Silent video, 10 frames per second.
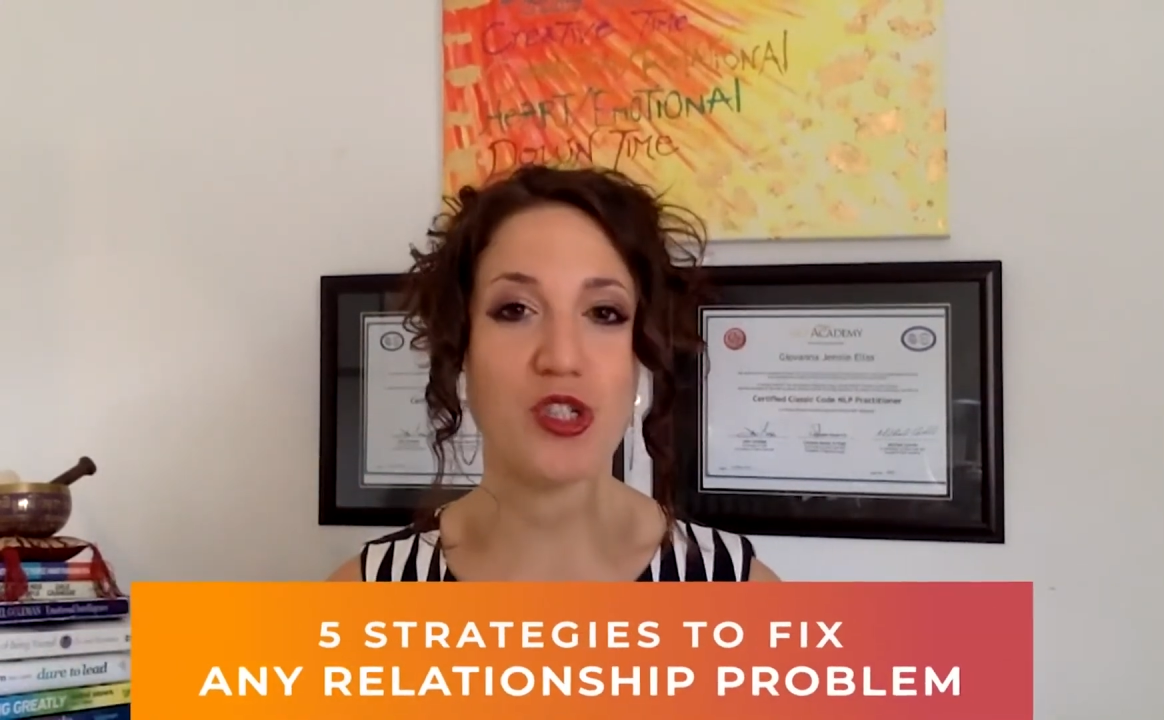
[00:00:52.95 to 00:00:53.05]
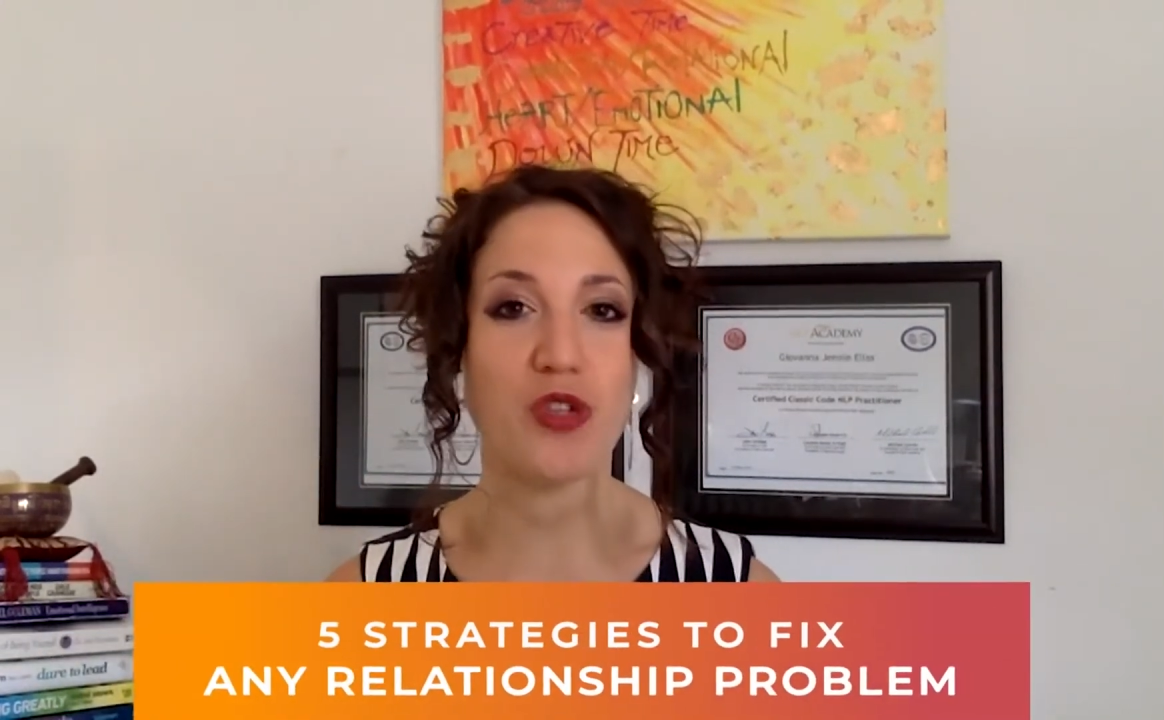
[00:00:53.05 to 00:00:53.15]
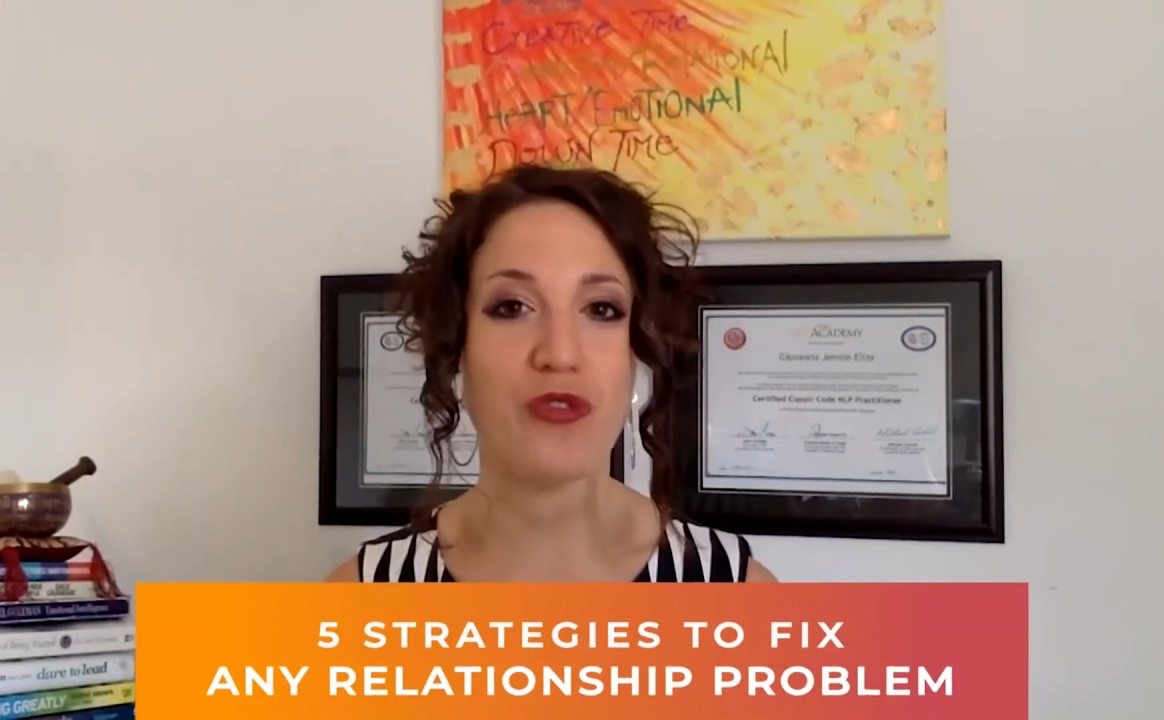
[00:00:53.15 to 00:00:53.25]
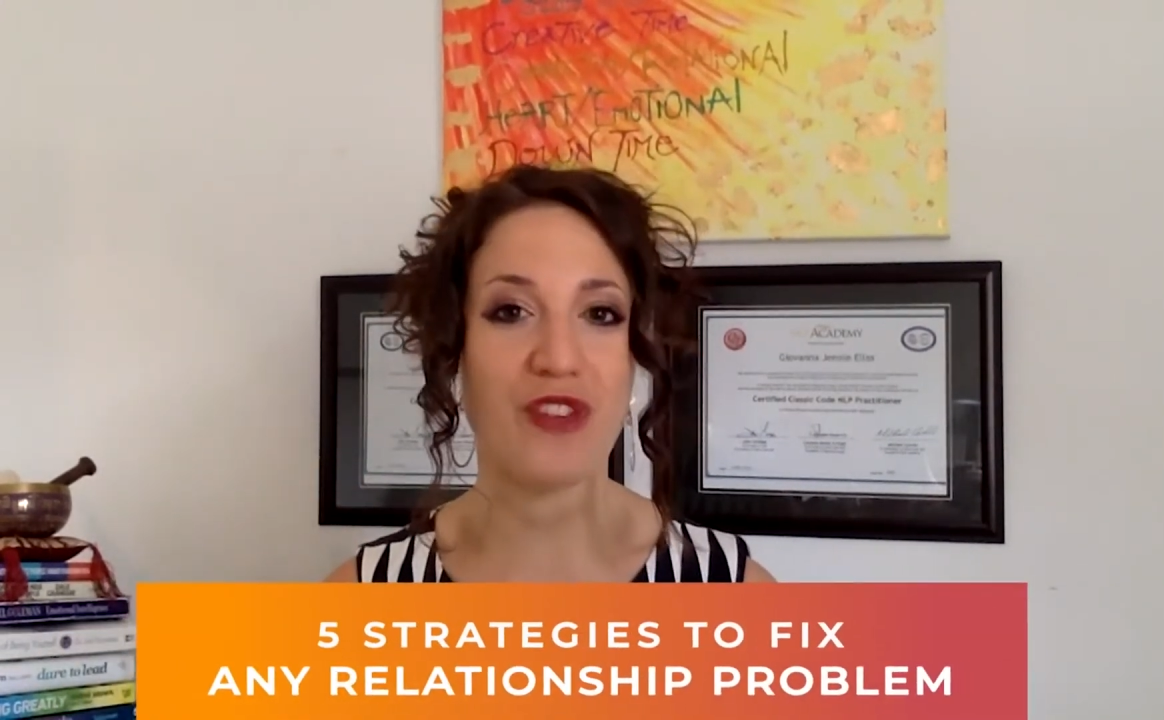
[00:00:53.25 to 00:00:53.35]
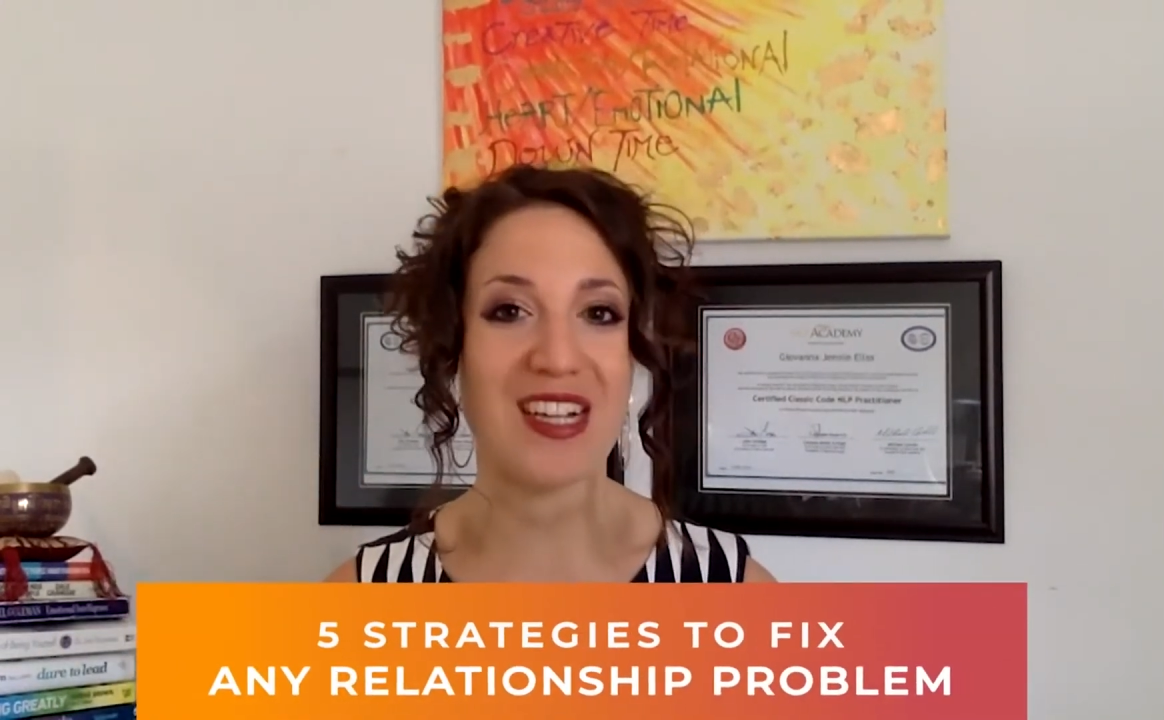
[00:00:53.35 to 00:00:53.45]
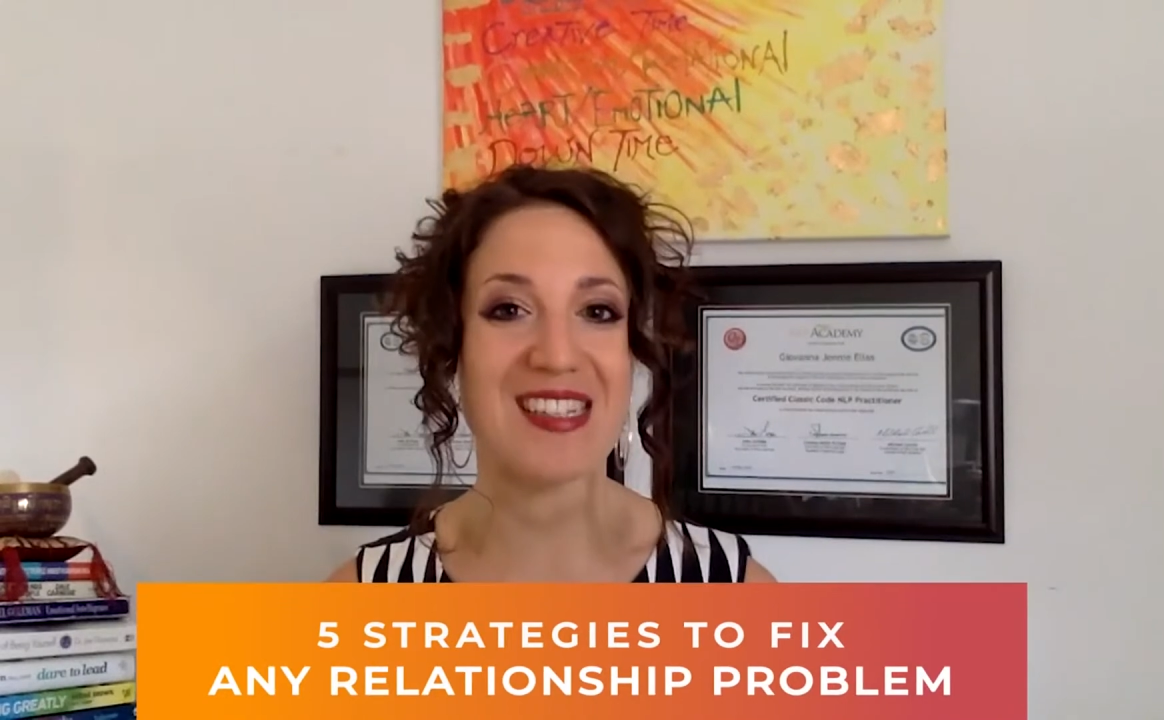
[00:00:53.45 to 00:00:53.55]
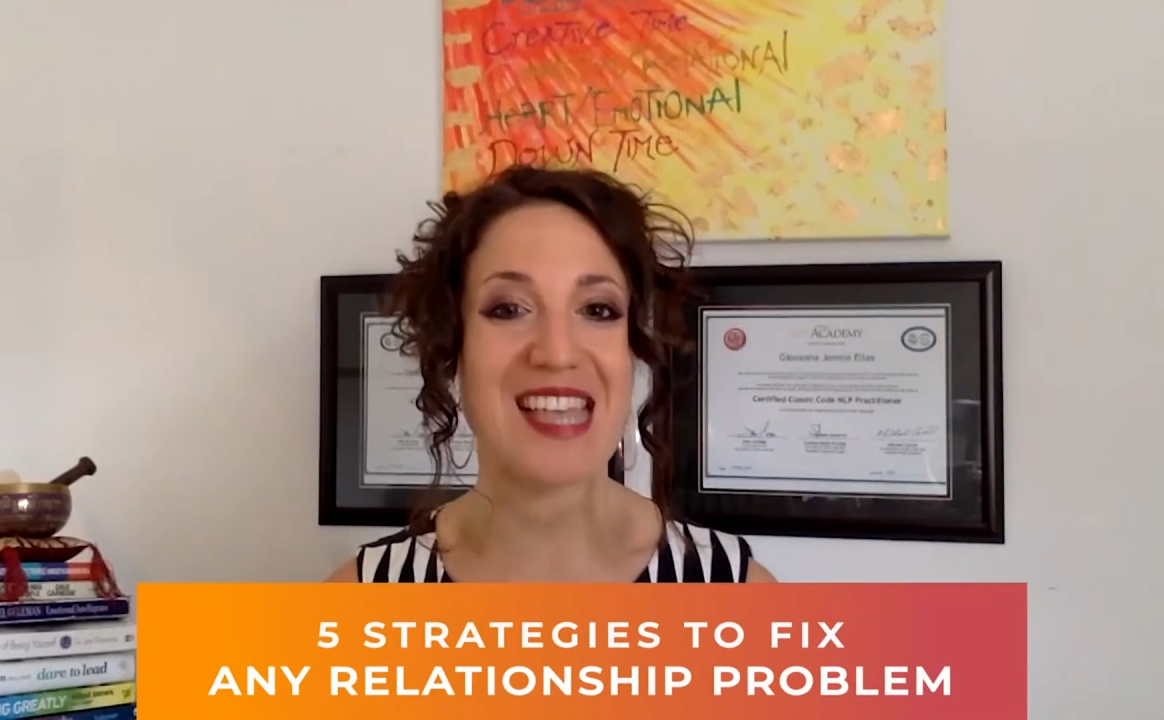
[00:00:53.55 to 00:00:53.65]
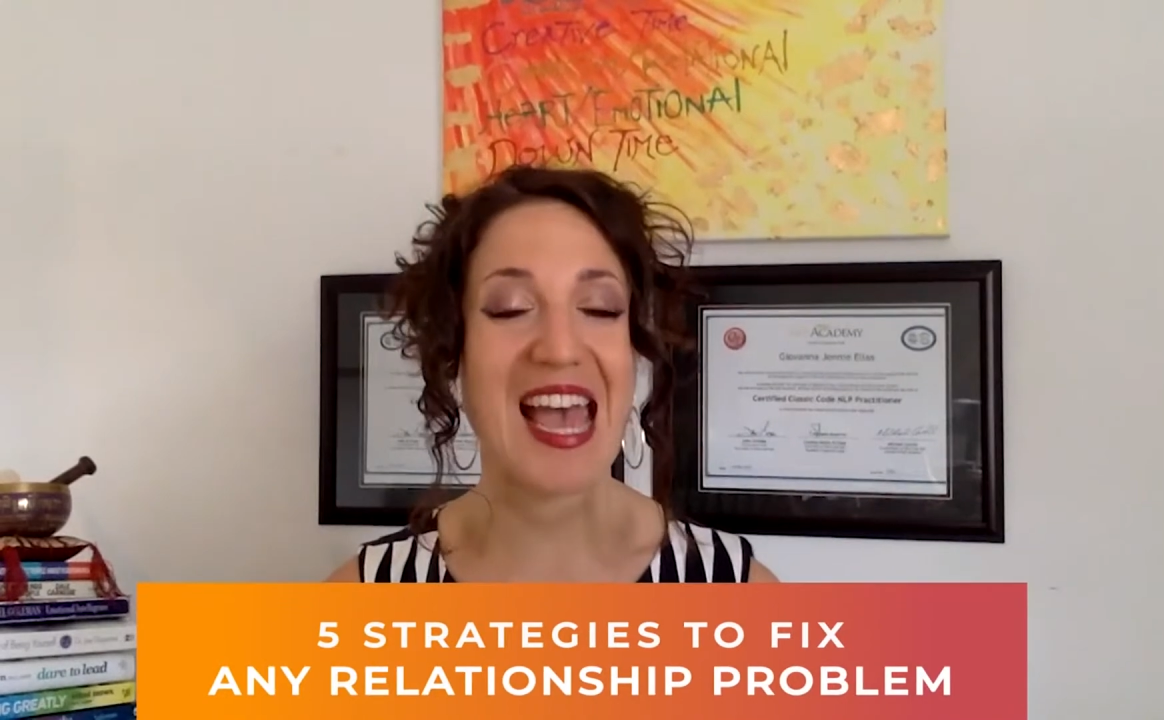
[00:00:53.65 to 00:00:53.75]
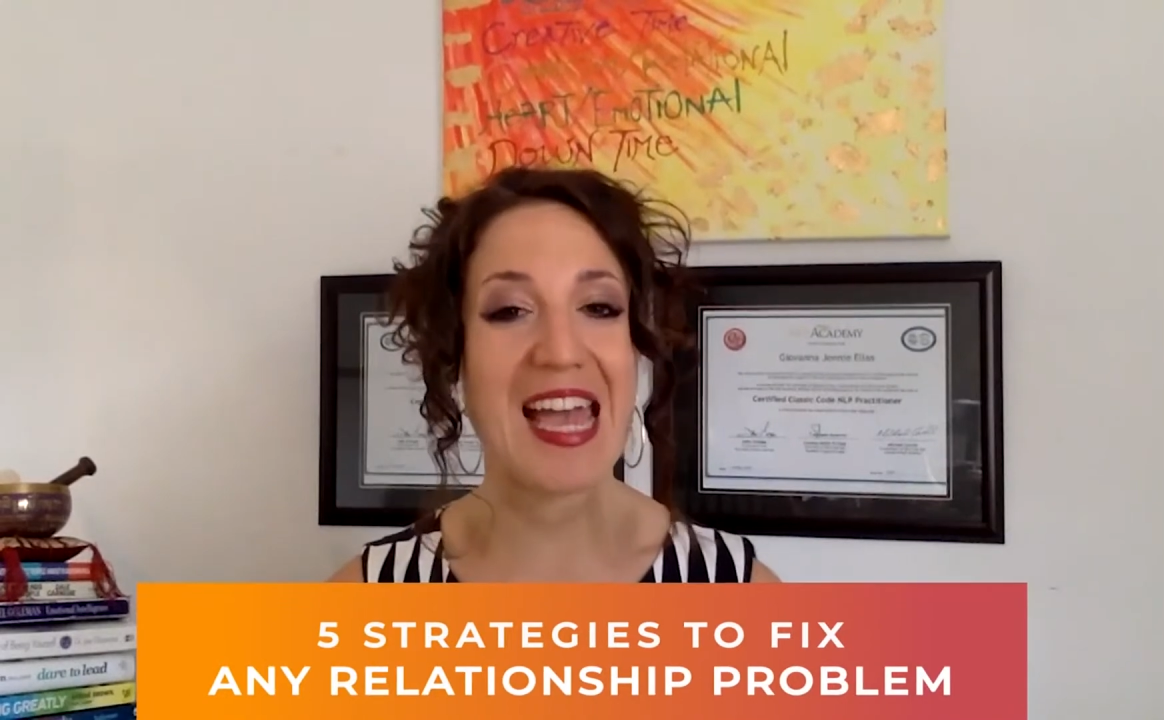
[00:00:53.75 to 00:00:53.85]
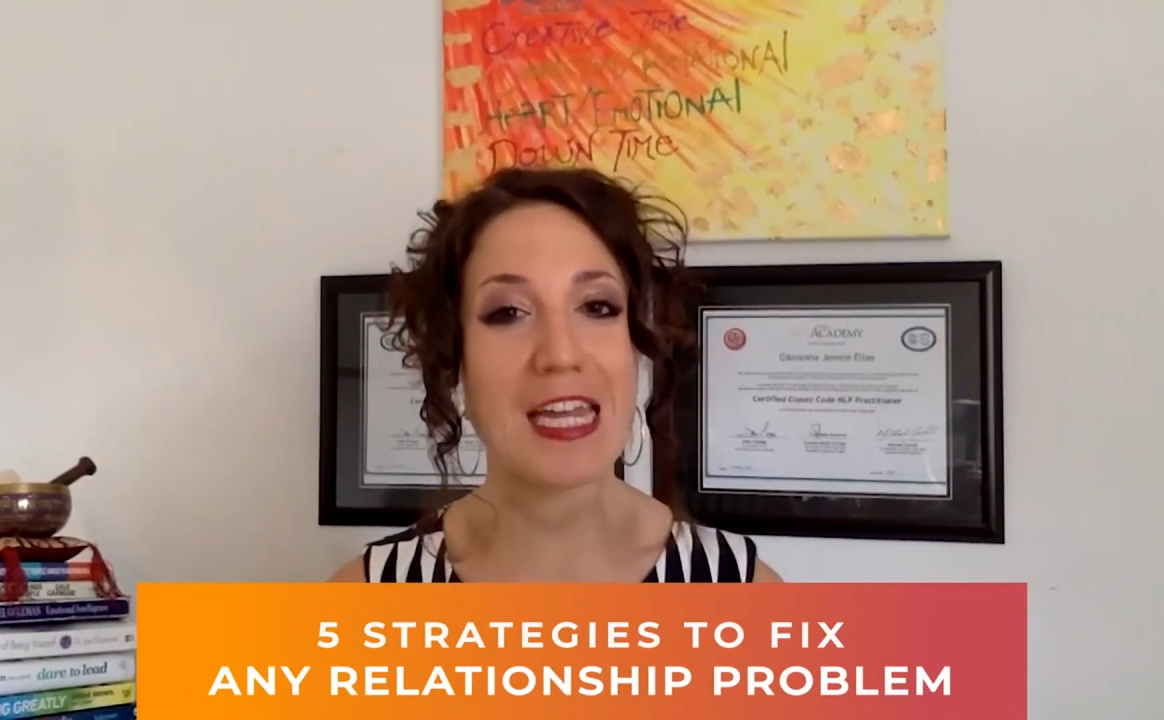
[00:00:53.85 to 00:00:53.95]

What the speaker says: to fix